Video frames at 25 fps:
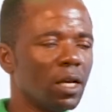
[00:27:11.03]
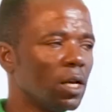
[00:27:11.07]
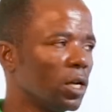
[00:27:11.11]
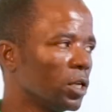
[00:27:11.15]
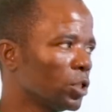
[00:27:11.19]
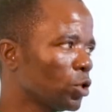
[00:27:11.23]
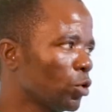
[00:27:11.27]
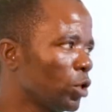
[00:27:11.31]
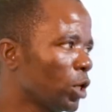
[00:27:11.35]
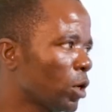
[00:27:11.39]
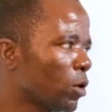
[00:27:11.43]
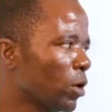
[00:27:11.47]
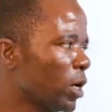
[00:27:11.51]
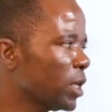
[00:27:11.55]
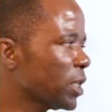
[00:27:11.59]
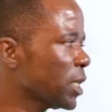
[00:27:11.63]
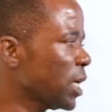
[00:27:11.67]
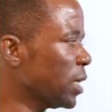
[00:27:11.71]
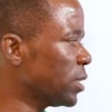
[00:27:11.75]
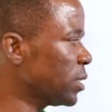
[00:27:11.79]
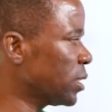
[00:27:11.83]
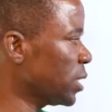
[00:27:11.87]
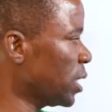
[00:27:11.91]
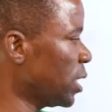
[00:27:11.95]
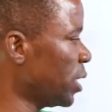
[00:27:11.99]
So the correct
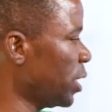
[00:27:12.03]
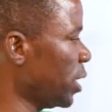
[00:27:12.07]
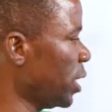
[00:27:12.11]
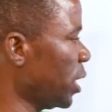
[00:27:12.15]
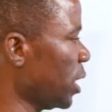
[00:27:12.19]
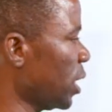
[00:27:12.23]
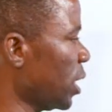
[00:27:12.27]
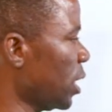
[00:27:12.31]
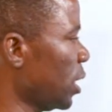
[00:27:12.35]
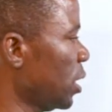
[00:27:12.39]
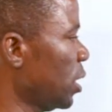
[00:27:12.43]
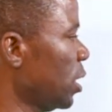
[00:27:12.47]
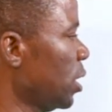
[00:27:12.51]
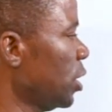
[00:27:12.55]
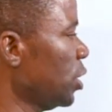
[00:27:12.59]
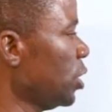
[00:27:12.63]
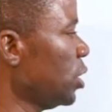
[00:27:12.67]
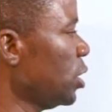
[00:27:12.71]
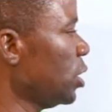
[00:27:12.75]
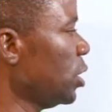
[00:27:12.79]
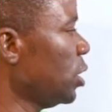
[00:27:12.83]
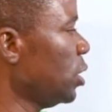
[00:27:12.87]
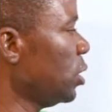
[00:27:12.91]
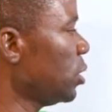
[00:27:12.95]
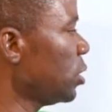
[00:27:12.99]
answer here
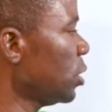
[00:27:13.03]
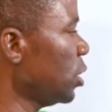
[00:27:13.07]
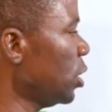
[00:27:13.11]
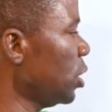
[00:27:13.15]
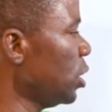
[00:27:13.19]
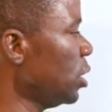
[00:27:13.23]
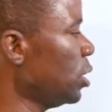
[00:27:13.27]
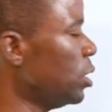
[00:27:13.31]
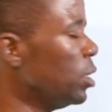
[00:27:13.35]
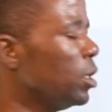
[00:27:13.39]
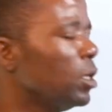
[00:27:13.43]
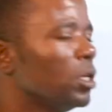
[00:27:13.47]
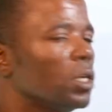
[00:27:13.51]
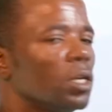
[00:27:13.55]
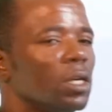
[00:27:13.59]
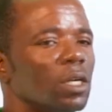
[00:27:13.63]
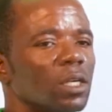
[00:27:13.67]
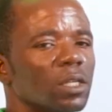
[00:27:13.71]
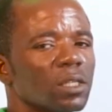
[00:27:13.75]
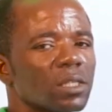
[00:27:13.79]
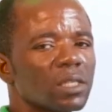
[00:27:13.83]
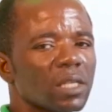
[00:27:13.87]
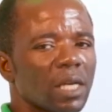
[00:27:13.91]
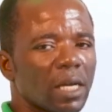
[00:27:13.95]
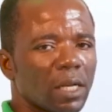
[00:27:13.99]
is
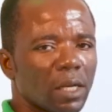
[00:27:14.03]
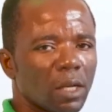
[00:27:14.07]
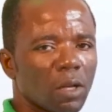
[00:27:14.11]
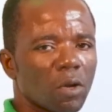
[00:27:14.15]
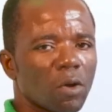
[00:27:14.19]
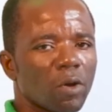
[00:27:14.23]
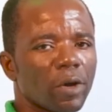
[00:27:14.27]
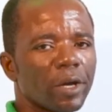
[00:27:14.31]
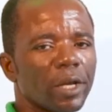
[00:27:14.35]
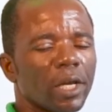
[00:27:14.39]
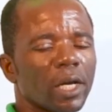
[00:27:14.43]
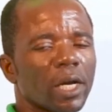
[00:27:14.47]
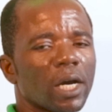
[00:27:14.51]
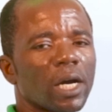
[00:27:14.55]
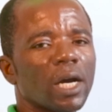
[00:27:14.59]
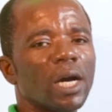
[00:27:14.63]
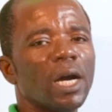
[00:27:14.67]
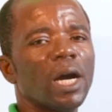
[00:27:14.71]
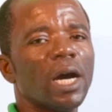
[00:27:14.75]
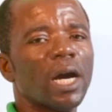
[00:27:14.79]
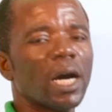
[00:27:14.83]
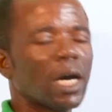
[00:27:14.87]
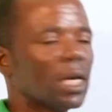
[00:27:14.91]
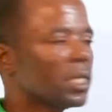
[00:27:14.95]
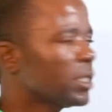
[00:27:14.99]
ethanoic
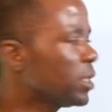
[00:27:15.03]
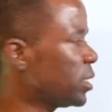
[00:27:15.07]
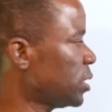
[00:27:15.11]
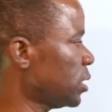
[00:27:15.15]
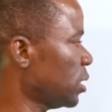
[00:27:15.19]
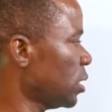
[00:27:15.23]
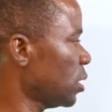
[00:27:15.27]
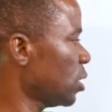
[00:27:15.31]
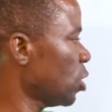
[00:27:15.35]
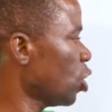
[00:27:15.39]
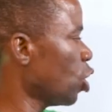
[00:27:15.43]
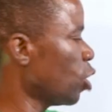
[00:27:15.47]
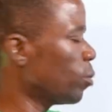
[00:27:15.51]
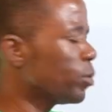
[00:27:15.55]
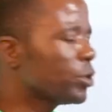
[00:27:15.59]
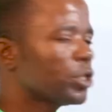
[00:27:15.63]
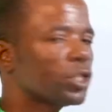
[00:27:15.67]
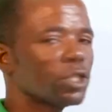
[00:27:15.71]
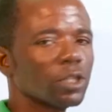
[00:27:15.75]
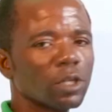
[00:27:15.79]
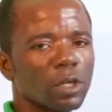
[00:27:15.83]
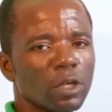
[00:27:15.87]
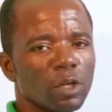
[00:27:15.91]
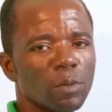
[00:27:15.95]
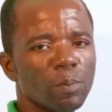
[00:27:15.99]
acid,
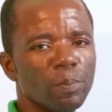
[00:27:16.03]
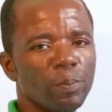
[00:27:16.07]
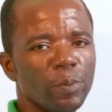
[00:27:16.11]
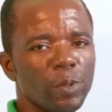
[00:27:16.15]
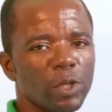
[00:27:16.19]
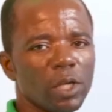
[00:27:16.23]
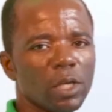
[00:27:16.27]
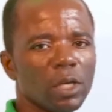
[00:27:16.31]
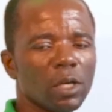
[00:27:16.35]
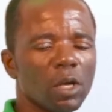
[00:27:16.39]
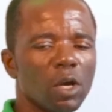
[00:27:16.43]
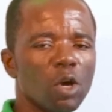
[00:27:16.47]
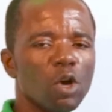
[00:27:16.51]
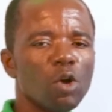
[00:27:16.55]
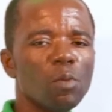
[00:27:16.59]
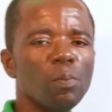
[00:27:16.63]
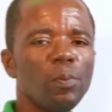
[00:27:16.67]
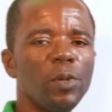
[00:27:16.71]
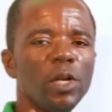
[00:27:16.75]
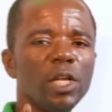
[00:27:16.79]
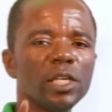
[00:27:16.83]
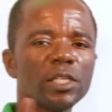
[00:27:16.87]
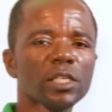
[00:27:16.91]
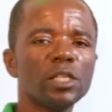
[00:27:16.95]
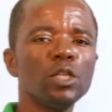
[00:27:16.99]
option B.
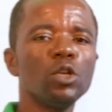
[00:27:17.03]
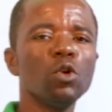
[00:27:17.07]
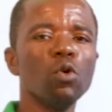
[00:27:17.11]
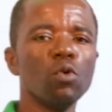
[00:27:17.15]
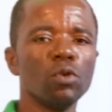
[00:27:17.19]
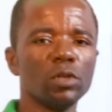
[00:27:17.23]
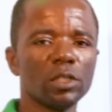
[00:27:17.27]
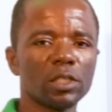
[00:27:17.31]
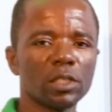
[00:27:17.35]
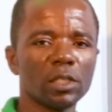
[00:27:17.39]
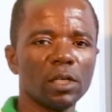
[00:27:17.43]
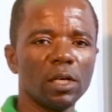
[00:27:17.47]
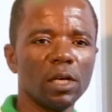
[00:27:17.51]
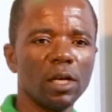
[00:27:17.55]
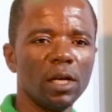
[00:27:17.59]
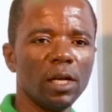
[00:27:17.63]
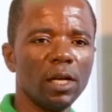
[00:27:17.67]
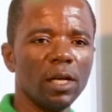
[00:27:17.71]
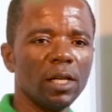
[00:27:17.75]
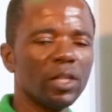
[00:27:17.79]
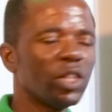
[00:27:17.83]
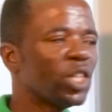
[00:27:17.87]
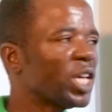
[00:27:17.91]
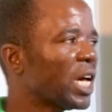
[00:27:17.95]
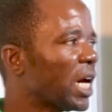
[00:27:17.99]
Please note
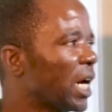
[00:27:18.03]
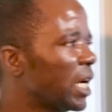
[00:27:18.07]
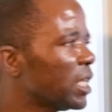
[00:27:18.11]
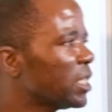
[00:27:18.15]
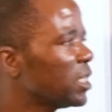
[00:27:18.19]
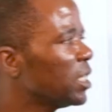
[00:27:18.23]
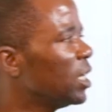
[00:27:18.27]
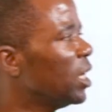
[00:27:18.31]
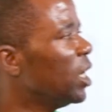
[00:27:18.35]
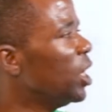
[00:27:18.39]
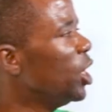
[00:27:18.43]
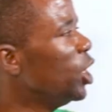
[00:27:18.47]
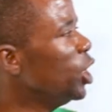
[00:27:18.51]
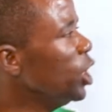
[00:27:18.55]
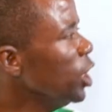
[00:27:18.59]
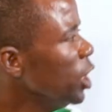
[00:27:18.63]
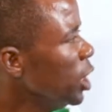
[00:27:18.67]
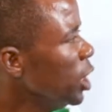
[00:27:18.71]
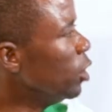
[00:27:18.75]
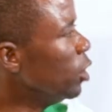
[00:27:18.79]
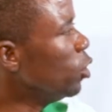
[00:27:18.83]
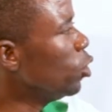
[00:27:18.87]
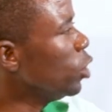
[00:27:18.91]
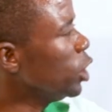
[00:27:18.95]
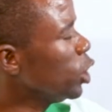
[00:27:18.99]
that
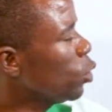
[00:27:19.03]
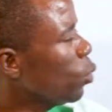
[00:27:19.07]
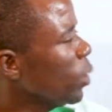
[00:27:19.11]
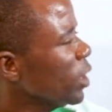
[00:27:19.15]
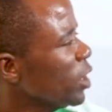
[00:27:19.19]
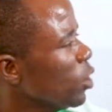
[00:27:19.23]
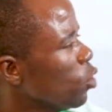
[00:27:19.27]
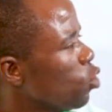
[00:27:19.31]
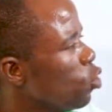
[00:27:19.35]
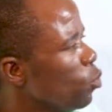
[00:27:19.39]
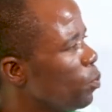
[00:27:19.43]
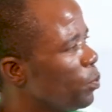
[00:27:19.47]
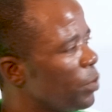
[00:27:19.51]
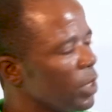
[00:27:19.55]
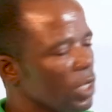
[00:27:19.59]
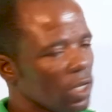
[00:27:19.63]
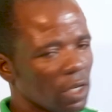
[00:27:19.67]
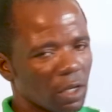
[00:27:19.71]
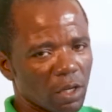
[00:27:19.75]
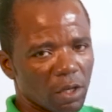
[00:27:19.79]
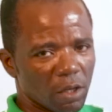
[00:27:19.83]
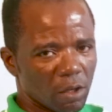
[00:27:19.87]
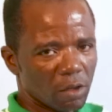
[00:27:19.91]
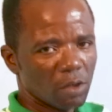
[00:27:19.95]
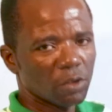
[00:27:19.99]
the question could
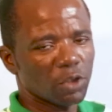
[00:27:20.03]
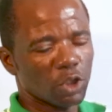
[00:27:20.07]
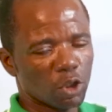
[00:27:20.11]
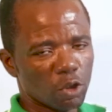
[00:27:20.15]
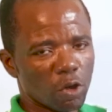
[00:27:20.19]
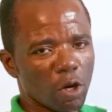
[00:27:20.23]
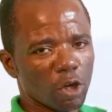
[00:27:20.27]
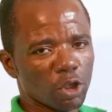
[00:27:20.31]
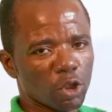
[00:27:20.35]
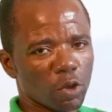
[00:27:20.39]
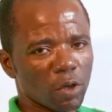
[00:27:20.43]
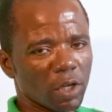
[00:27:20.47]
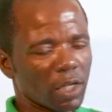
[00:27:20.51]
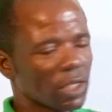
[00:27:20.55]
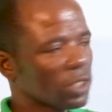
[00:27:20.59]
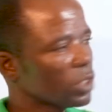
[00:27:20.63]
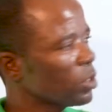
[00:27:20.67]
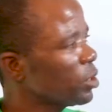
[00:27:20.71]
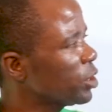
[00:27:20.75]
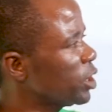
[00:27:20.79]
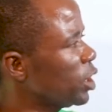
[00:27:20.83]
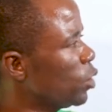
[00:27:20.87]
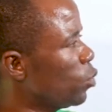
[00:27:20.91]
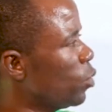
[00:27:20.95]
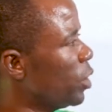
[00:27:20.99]
be structured in
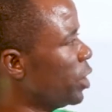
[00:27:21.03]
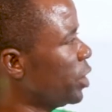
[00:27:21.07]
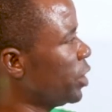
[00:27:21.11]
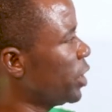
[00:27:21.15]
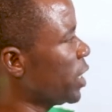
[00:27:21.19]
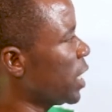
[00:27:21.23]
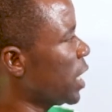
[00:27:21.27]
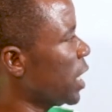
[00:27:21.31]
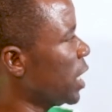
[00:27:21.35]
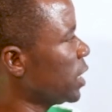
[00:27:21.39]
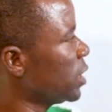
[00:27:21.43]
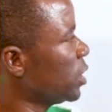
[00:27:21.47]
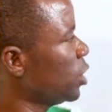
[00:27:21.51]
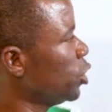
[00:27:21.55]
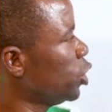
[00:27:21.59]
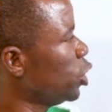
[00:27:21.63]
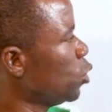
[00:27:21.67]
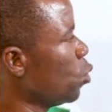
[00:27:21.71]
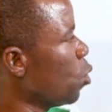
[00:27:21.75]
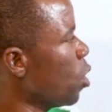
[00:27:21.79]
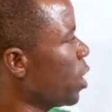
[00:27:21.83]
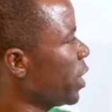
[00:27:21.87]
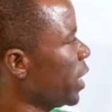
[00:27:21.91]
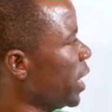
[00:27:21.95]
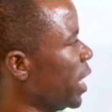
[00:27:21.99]
such a way that the
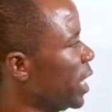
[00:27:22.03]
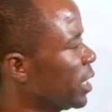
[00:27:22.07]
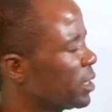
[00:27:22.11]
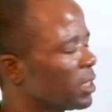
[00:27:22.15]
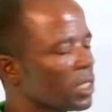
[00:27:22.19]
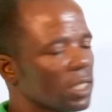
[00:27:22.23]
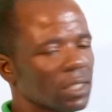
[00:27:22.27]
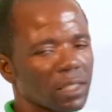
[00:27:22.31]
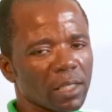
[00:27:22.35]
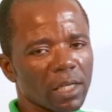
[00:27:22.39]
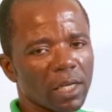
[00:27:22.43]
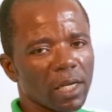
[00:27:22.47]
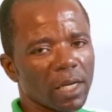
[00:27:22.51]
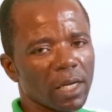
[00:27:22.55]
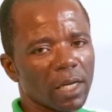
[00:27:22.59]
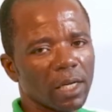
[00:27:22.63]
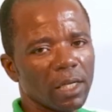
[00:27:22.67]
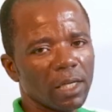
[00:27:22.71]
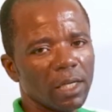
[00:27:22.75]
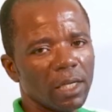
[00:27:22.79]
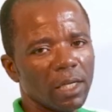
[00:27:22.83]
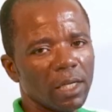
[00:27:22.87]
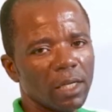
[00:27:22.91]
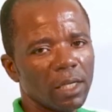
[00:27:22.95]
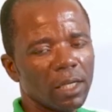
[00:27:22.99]
word excess here
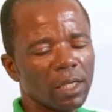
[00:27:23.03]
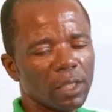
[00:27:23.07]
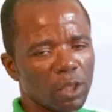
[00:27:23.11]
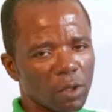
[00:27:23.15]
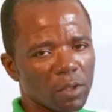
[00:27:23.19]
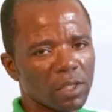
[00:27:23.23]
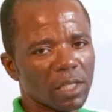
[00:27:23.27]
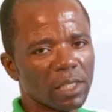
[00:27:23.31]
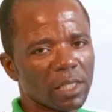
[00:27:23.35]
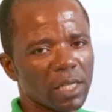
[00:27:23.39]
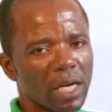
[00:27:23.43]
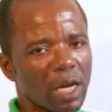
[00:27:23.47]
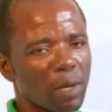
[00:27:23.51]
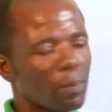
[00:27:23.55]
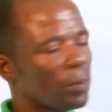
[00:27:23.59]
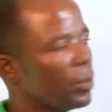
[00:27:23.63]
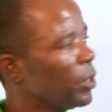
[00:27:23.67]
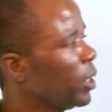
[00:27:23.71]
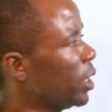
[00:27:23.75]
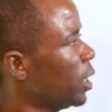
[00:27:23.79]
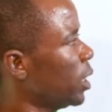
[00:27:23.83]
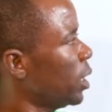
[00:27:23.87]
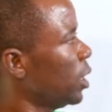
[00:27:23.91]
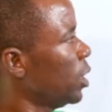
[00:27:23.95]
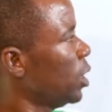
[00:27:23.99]
doesn't
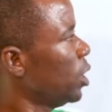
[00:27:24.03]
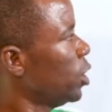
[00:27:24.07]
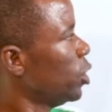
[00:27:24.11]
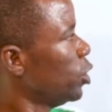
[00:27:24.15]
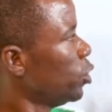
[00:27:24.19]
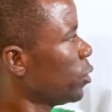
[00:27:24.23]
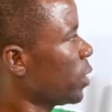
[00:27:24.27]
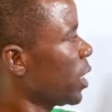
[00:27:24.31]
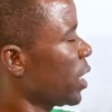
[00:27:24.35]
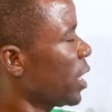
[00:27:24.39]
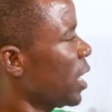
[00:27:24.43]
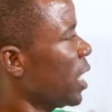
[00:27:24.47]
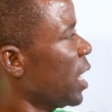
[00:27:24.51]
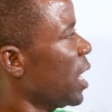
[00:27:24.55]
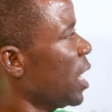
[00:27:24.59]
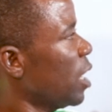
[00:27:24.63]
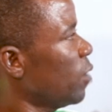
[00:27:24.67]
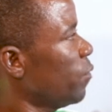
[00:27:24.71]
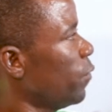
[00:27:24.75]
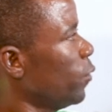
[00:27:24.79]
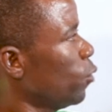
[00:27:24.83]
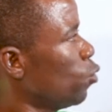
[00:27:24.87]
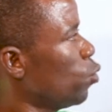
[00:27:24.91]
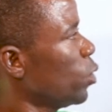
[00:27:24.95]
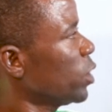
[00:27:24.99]
appear. You can
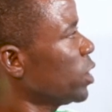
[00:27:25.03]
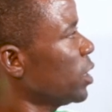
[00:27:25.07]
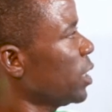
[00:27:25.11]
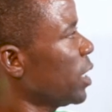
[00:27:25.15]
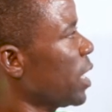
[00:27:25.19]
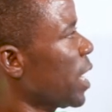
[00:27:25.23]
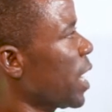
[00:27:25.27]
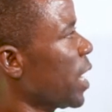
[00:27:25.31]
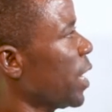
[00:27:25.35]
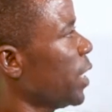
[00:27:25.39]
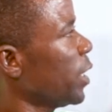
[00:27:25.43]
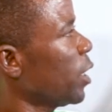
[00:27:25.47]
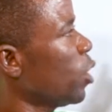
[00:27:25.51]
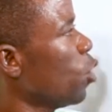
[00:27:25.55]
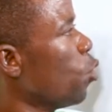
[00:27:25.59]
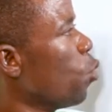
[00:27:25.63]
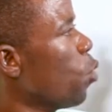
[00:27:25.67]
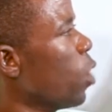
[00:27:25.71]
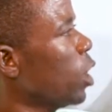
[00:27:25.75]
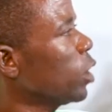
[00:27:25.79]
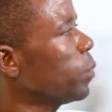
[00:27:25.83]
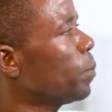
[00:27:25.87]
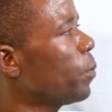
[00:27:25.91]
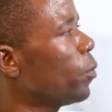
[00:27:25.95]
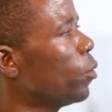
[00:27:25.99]
ask question like,
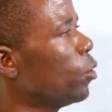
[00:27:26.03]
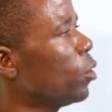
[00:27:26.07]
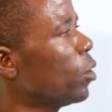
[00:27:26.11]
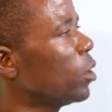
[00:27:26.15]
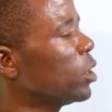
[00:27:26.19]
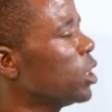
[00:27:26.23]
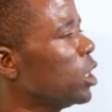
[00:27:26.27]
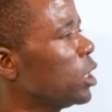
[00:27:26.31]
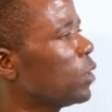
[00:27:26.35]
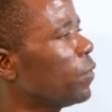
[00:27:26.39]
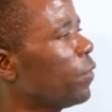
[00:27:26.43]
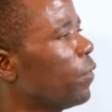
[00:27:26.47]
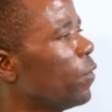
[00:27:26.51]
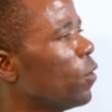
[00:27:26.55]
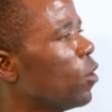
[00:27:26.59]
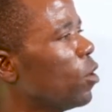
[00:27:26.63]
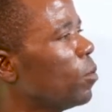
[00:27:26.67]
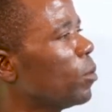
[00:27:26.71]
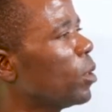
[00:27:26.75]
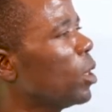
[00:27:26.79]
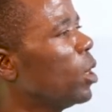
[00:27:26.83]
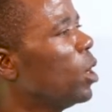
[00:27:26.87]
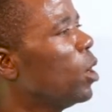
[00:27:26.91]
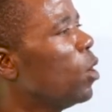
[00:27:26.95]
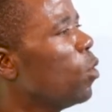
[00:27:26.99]
what product is
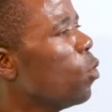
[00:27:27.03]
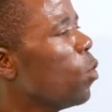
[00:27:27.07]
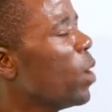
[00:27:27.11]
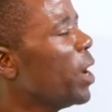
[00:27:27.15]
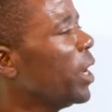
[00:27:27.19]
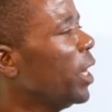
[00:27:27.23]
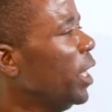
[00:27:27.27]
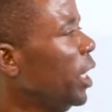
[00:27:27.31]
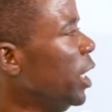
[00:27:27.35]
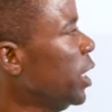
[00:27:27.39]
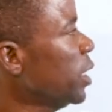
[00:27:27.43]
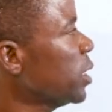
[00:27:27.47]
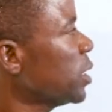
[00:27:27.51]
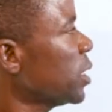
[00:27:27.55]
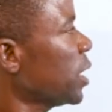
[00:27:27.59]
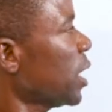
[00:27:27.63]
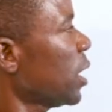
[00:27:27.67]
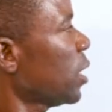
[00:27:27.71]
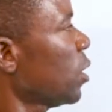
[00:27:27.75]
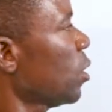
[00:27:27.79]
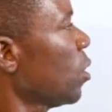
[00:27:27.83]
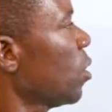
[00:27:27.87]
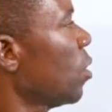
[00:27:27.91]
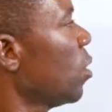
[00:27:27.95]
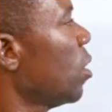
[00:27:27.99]
formed when
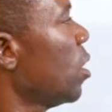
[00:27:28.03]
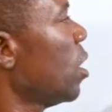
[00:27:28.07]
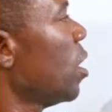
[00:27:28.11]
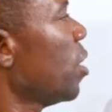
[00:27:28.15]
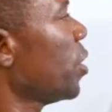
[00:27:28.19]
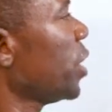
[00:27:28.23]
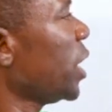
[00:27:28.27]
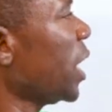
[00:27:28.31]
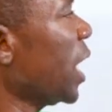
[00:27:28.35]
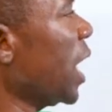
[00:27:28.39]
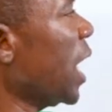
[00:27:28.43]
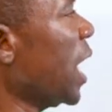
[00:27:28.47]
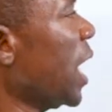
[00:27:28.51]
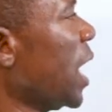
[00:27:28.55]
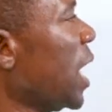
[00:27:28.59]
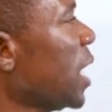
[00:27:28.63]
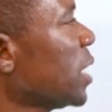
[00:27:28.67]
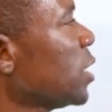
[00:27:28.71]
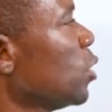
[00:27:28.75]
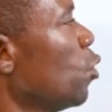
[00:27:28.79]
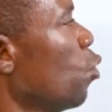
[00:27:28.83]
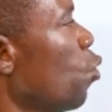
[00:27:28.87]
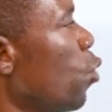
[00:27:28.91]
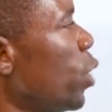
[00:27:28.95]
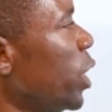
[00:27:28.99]
ethanol
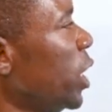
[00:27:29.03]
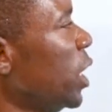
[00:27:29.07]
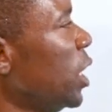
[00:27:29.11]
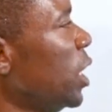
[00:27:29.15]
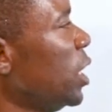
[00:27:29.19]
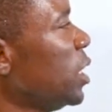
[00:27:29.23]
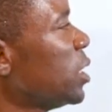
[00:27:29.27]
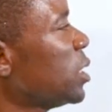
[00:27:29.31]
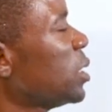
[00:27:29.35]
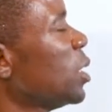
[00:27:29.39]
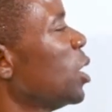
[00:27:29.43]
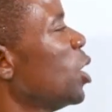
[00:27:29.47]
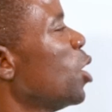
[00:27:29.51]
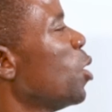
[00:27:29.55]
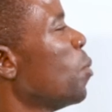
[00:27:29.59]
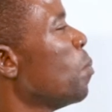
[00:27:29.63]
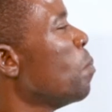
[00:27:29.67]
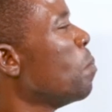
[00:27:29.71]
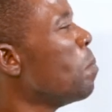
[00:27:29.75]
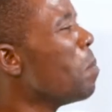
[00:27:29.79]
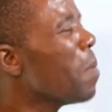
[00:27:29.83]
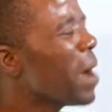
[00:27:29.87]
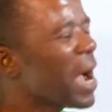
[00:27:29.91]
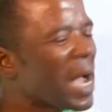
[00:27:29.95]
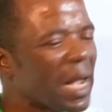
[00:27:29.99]
reacts with
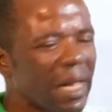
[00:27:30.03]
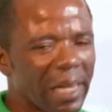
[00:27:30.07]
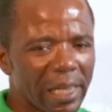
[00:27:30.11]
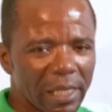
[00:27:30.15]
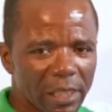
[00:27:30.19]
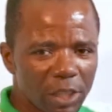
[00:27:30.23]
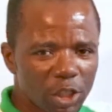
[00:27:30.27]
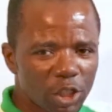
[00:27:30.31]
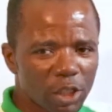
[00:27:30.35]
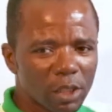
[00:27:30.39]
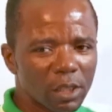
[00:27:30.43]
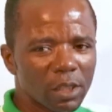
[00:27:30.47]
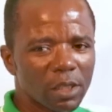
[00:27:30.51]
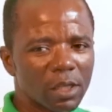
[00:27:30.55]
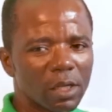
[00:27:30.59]
mild